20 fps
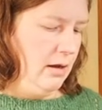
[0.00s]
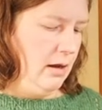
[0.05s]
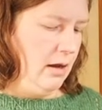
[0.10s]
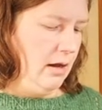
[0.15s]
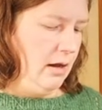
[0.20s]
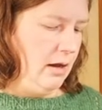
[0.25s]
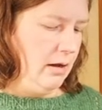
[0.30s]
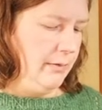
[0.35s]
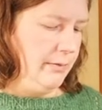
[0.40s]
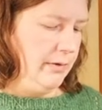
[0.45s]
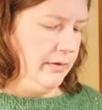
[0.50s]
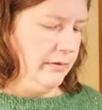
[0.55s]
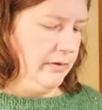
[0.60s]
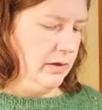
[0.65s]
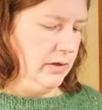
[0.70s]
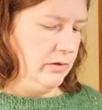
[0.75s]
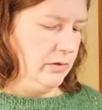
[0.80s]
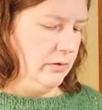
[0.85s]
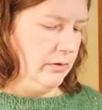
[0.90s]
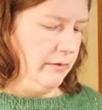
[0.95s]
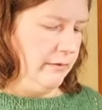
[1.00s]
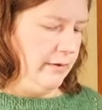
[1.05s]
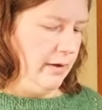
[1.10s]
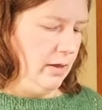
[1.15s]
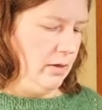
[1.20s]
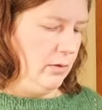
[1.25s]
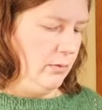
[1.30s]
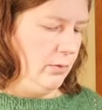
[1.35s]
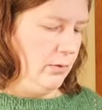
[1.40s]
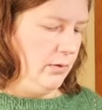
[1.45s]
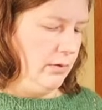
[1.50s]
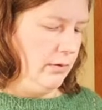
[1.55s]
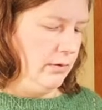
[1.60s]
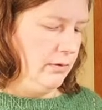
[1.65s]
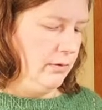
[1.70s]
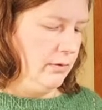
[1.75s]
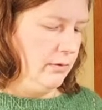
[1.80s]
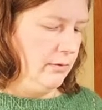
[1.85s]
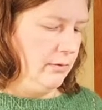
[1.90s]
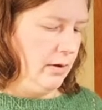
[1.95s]
if these are available,
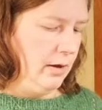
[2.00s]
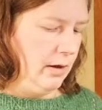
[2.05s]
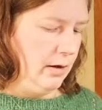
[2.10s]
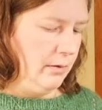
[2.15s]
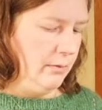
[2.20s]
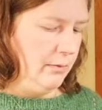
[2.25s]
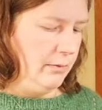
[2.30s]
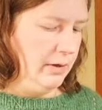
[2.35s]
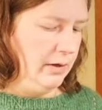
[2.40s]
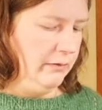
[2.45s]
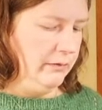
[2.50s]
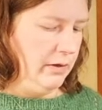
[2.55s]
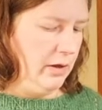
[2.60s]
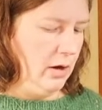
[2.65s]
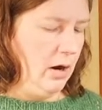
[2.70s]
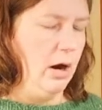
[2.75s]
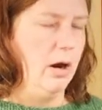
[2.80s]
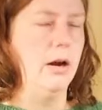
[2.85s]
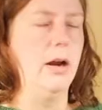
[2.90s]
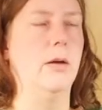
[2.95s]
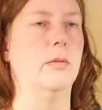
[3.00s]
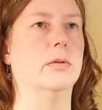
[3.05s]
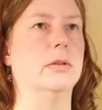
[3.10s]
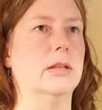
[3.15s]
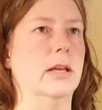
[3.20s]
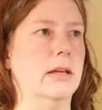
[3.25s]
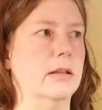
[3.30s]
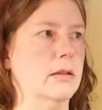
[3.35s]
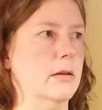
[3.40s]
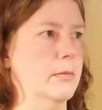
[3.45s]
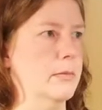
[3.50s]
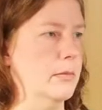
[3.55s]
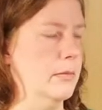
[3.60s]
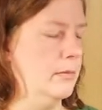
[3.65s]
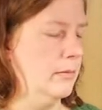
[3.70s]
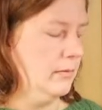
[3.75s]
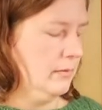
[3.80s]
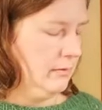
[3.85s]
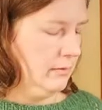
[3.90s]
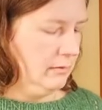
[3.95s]
but if they are, I will link them
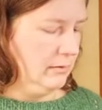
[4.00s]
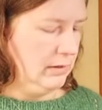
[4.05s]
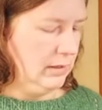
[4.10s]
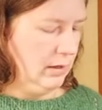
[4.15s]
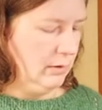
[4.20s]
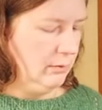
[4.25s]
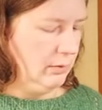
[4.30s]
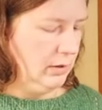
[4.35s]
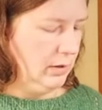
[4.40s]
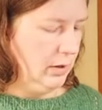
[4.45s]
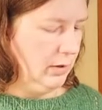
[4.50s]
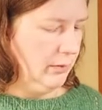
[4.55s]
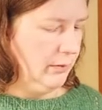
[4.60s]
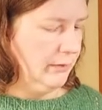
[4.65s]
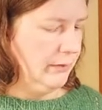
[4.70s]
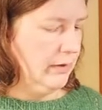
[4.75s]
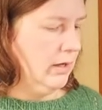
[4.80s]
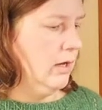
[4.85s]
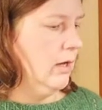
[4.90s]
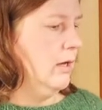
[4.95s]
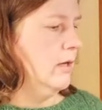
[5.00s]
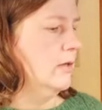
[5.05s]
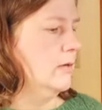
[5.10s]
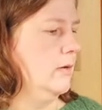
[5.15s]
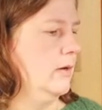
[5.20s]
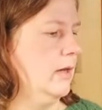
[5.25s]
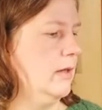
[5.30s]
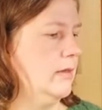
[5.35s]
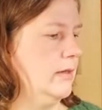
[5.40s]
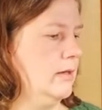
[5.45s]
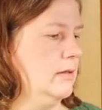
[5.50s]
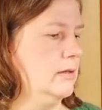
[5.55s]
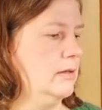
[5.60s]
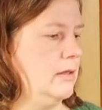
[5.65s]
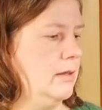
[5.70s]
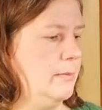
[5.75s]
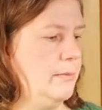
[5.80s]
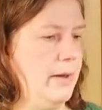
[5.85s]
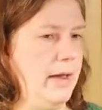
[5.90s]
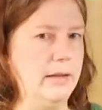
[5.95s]
down below. So again, that's
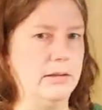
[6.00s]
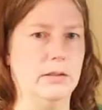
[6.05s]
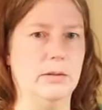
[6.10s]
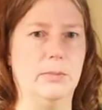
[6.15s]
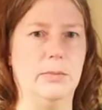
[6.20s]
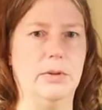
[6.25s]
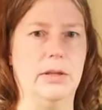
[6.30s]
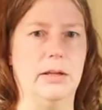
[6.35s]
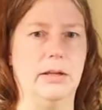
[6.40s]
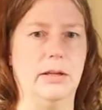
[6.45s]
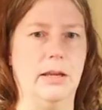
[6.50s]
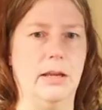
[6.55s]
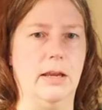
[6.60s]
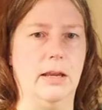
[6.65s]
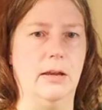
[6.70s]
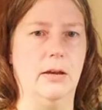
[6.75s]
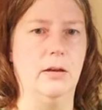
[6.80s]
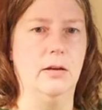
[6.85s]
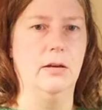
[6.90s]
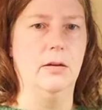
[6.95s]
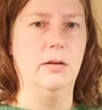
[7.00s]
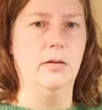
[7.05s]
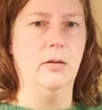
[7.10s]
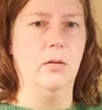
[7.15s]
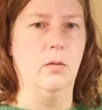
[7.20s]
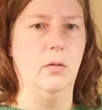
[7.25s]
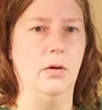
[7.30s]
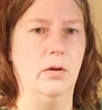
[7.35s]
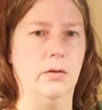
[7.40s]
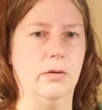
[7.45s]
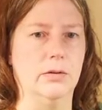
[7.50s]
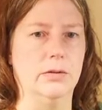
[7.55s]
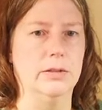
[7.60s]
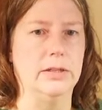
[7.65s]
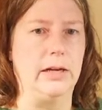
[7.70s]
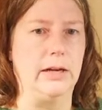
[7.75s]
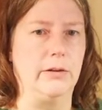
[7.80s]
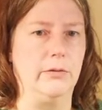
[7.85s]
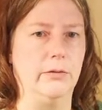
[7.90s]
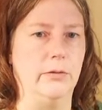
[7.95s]
the Bat's Blood Ink Oracle
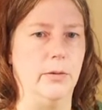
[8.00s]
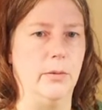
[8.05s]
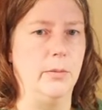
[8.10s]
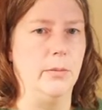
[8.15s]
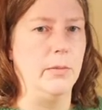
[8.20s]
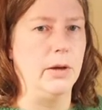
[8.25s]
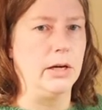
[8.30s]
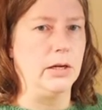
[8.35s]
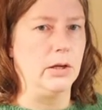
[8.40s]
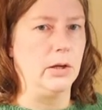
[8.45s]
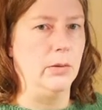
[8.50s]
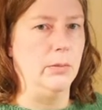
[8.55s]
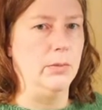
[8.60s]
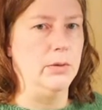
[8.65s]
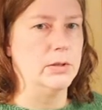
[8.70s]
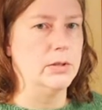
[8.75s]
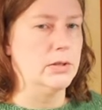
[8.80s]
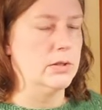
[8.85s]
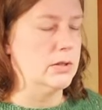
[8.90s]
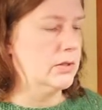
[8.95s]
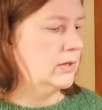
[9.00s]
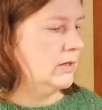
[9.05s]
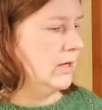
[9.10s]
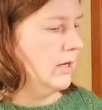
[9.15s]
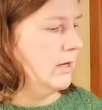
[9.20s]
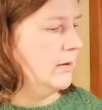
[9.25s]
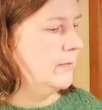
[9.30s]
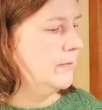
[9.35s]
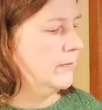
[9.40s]
deck from Monika Bodirsky.